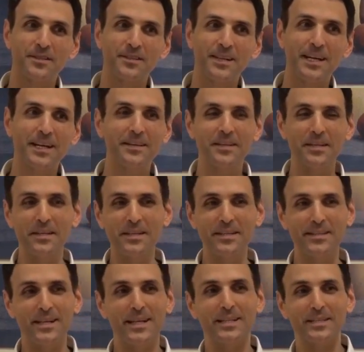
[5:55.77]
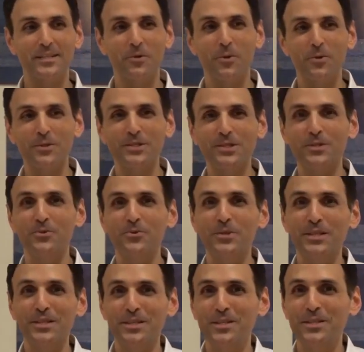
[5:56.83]
And again, I call it a
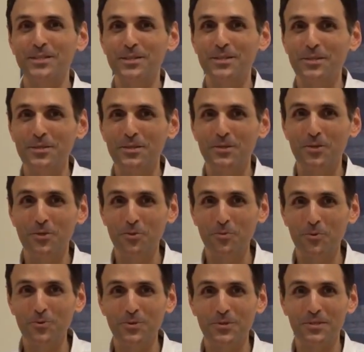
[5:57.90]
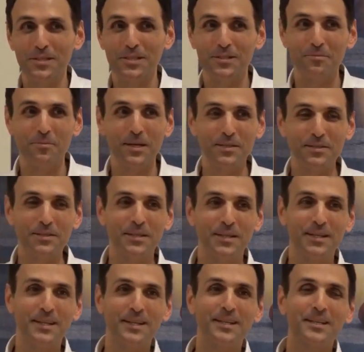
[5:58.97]
trick humorously,
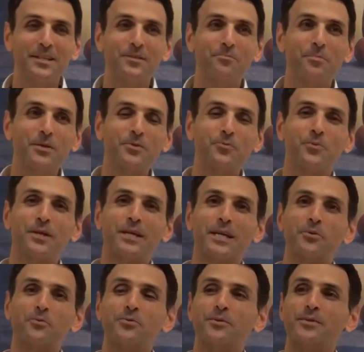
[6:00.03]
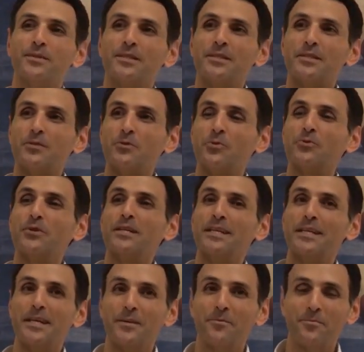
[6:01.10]
but we cannot, it's not a
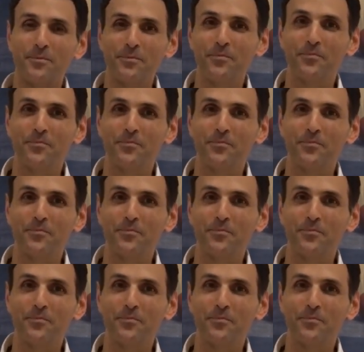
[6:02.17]
game.